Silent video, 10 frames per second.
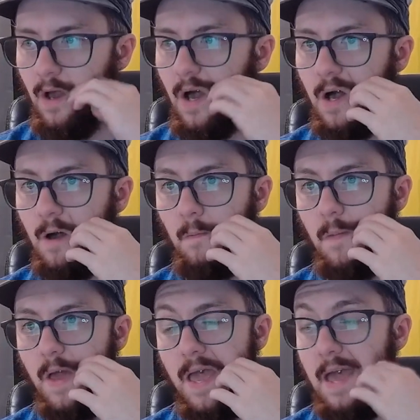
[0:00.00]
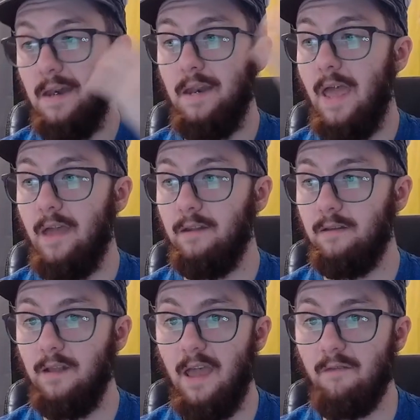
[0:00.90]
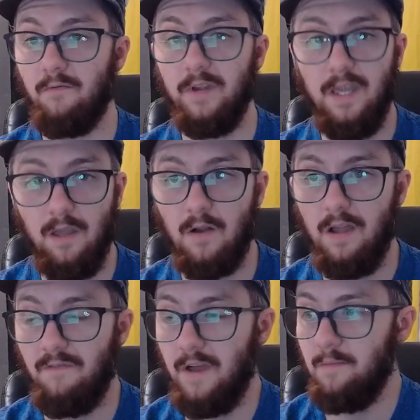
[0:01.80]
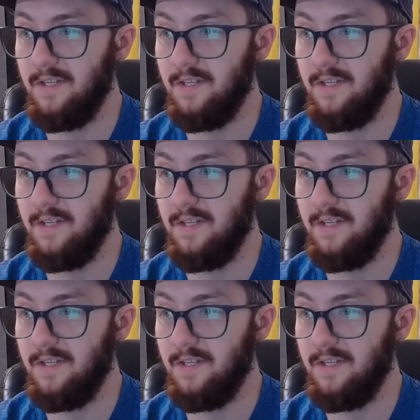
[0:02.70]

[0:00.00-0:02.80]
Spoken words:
And every year I find